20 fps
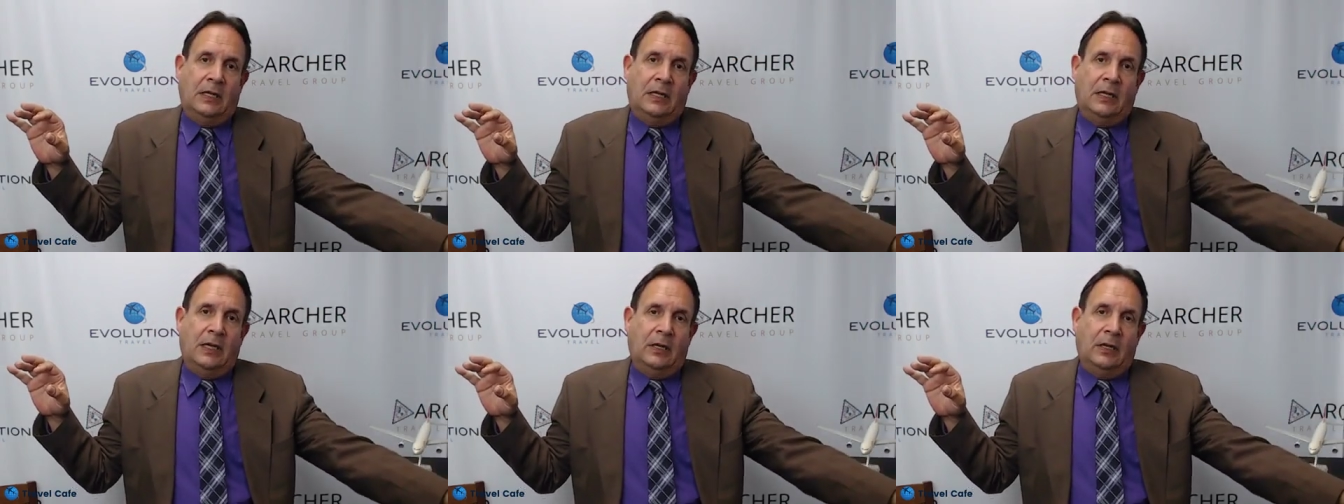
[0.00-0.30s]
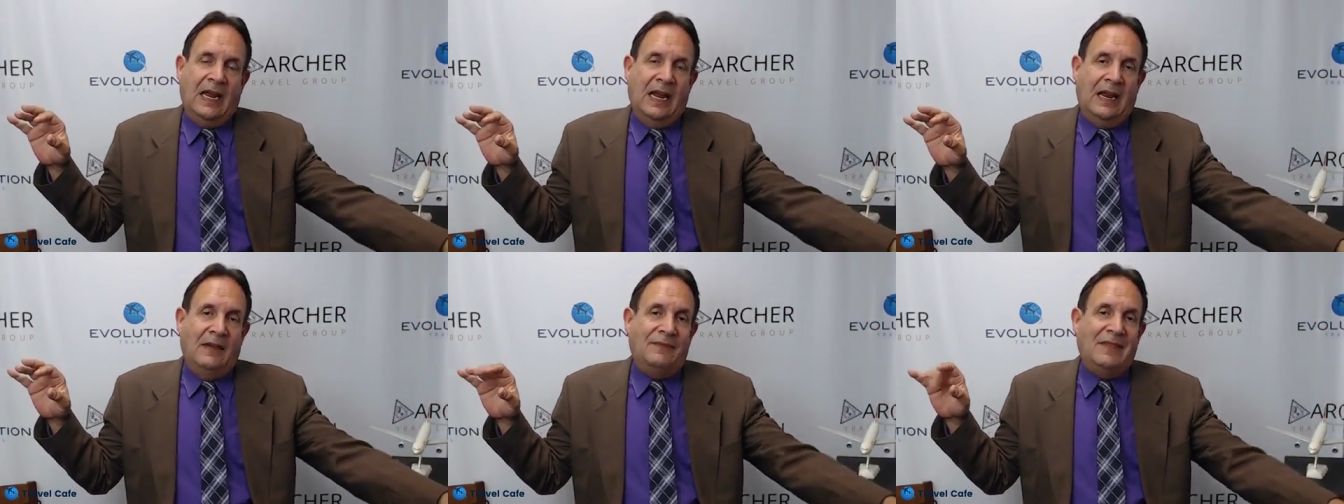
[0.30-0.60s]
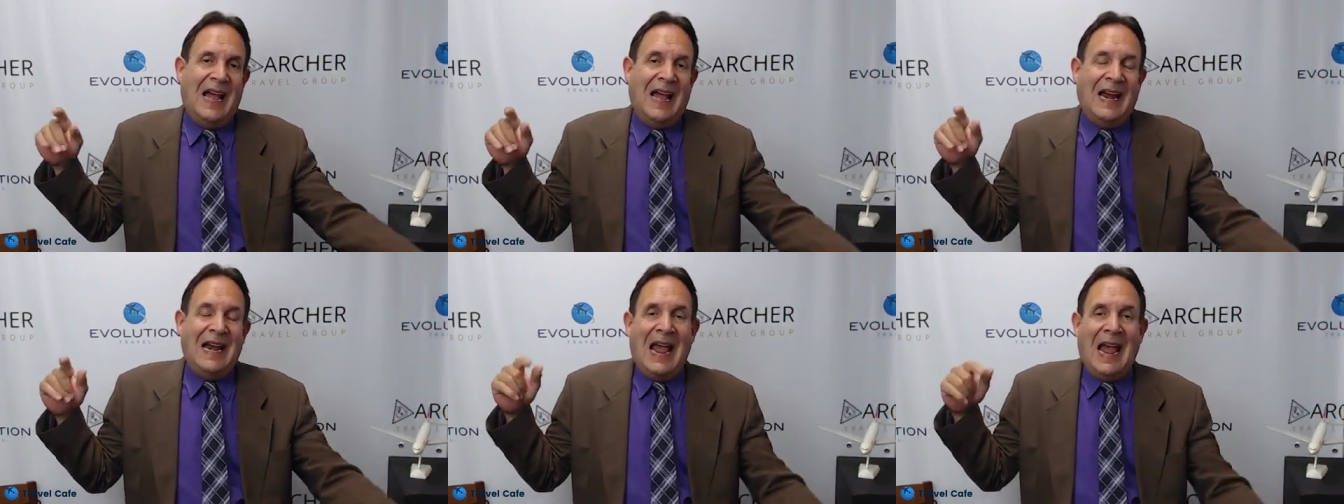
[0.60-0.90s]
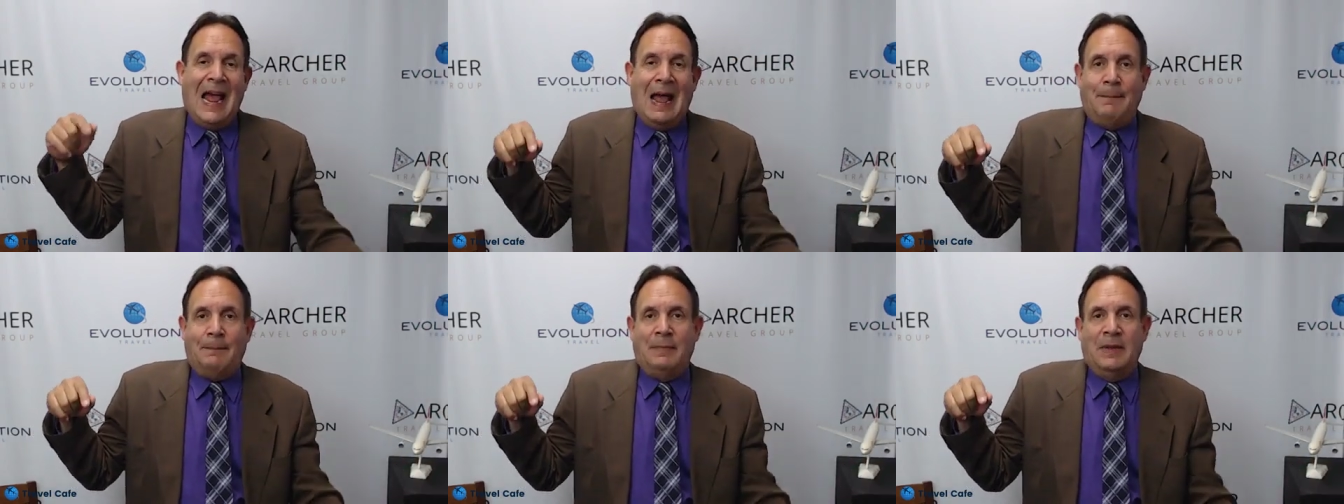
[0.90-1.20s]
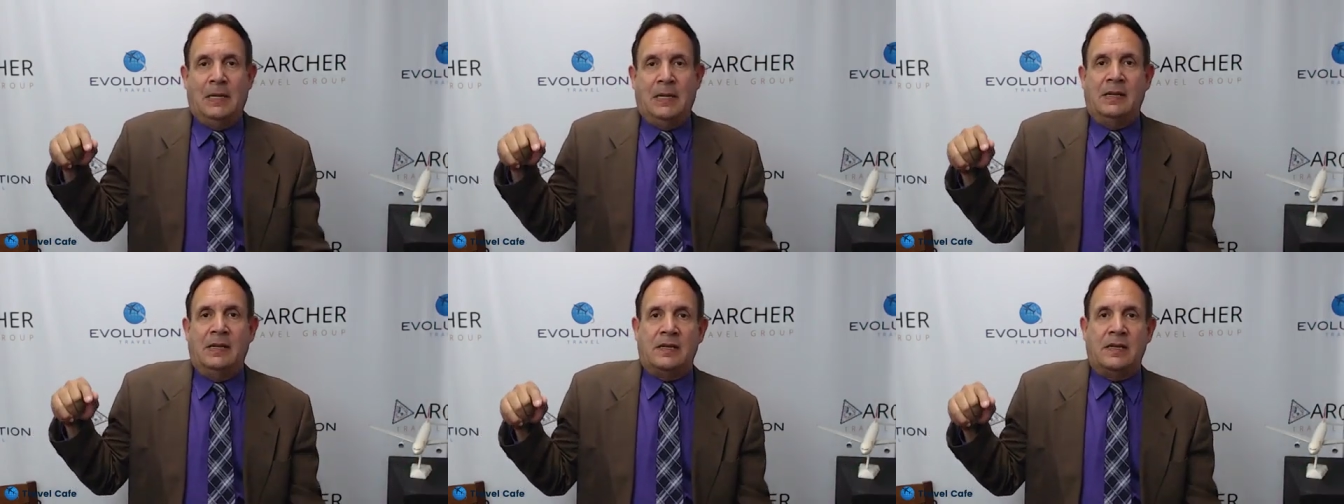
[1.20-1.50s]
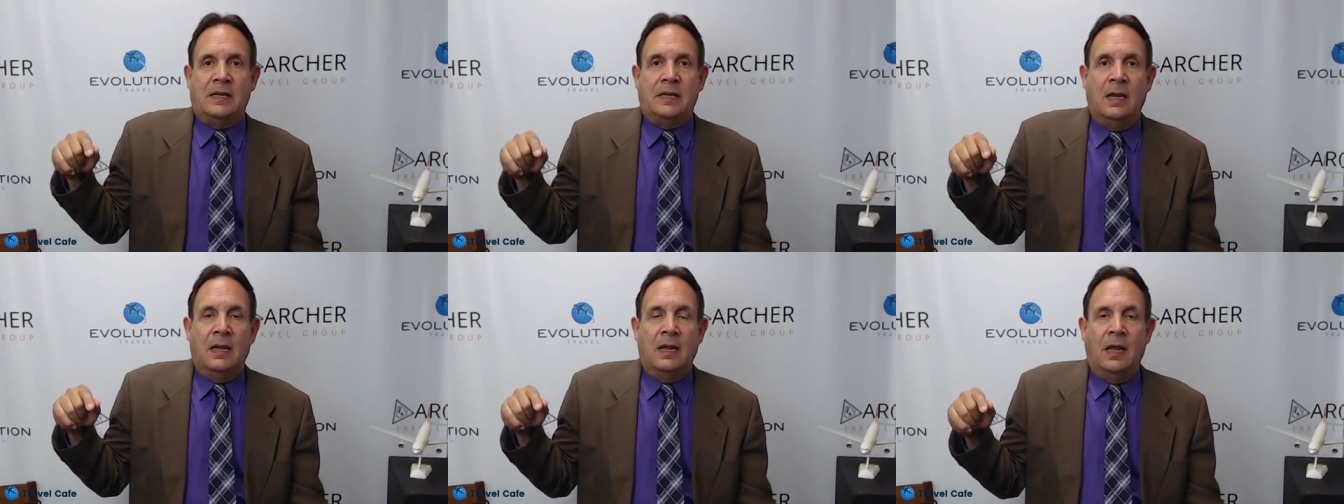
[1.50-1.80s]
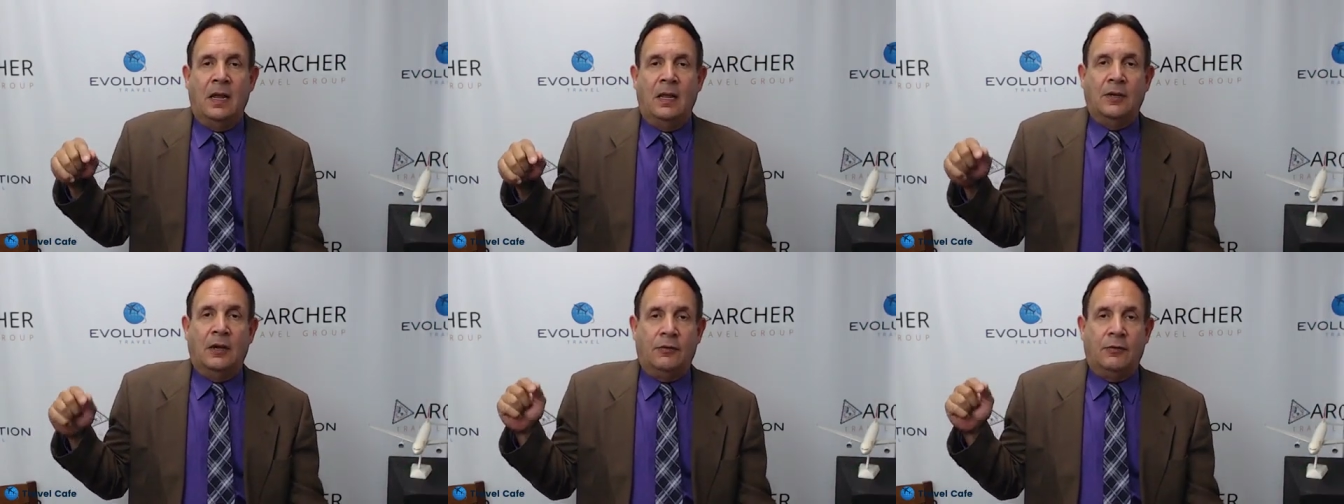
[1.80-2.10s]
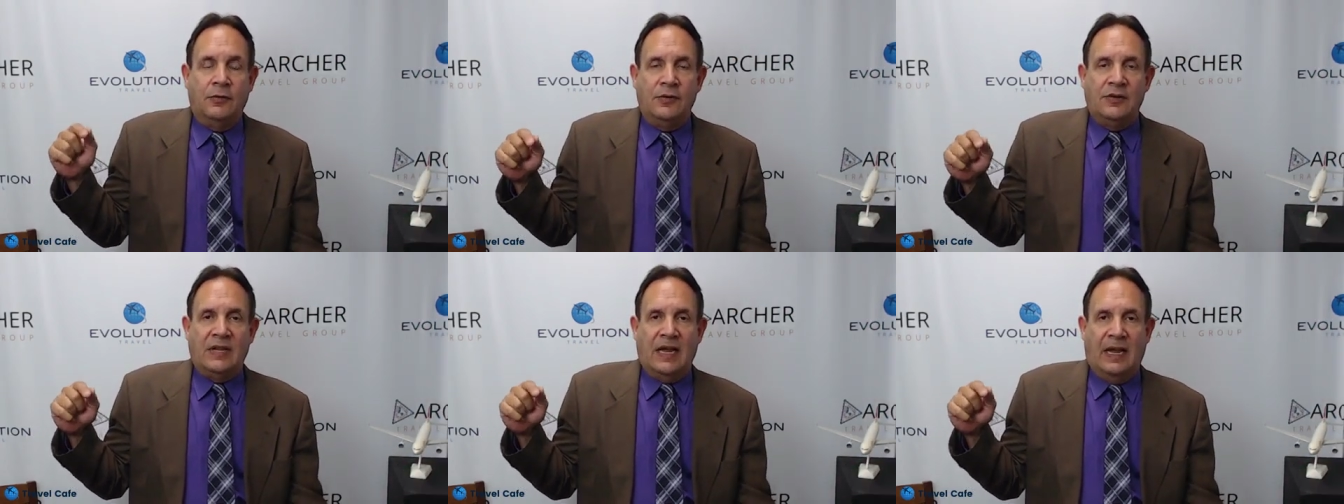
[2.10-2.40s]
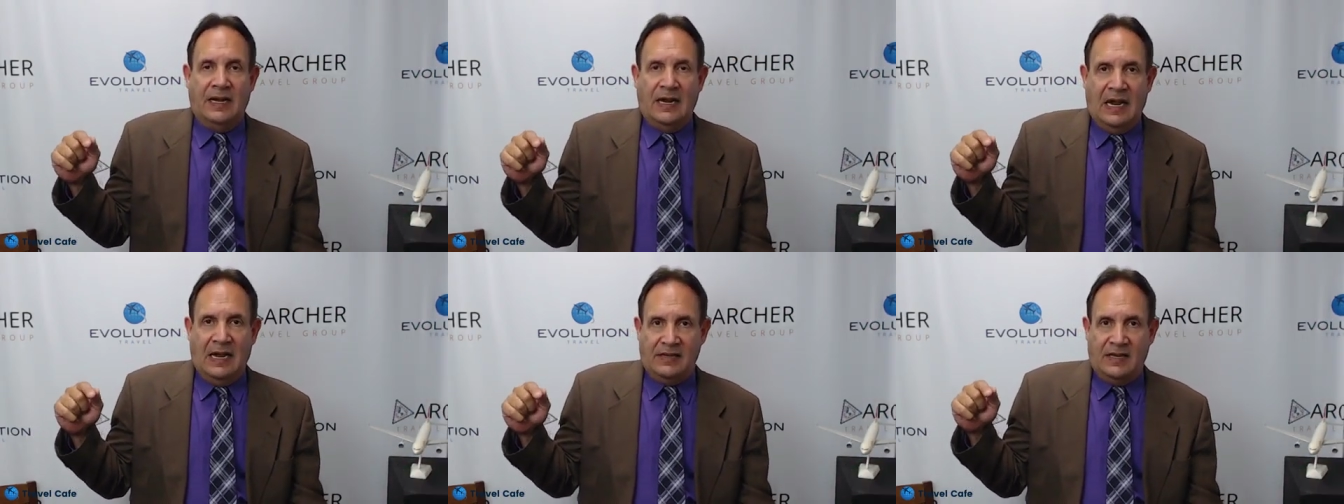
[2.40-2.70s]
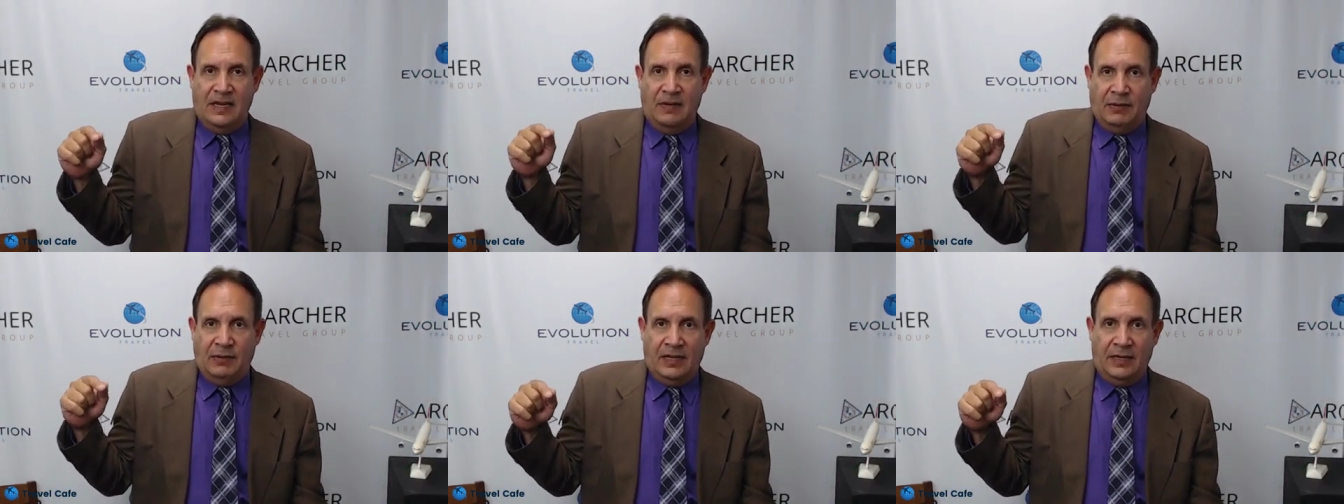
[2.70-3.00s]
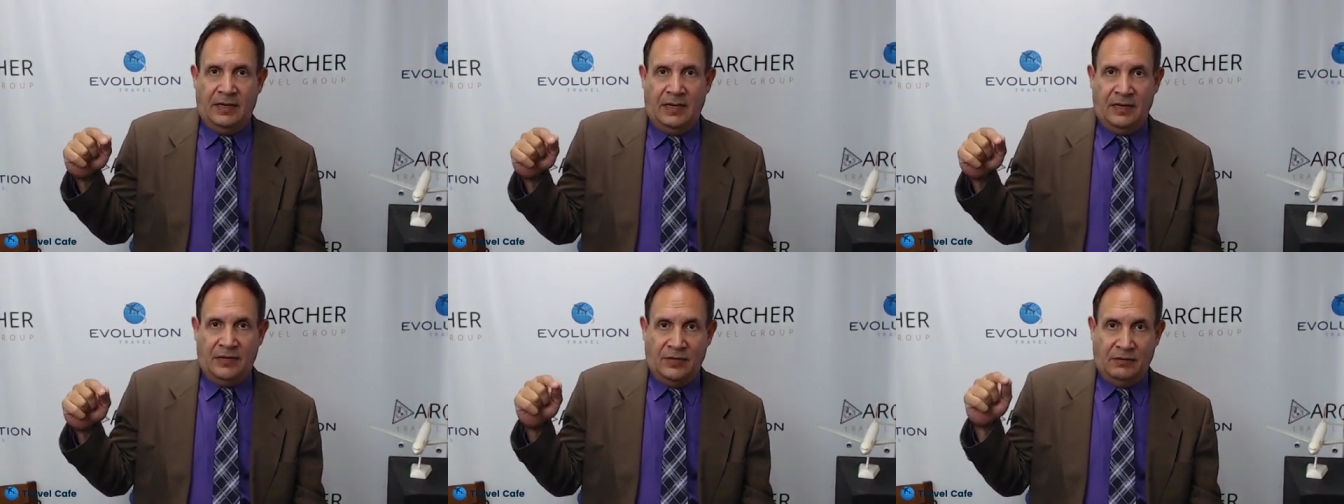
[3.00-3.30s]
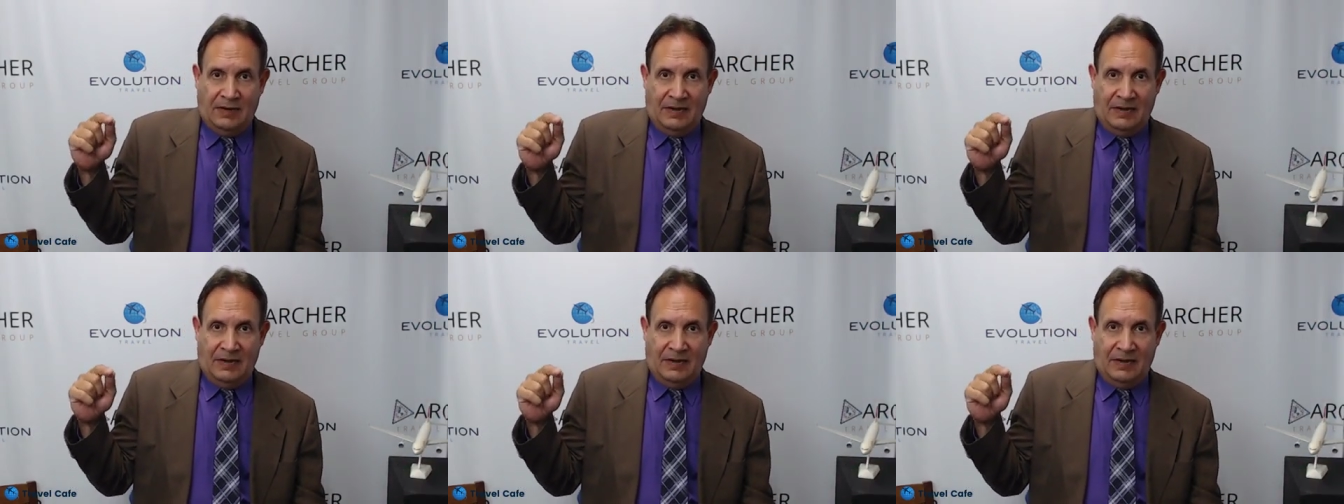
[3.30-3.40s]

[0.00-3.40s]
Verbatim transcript: Okay, if that happens, the cruise line has the ability to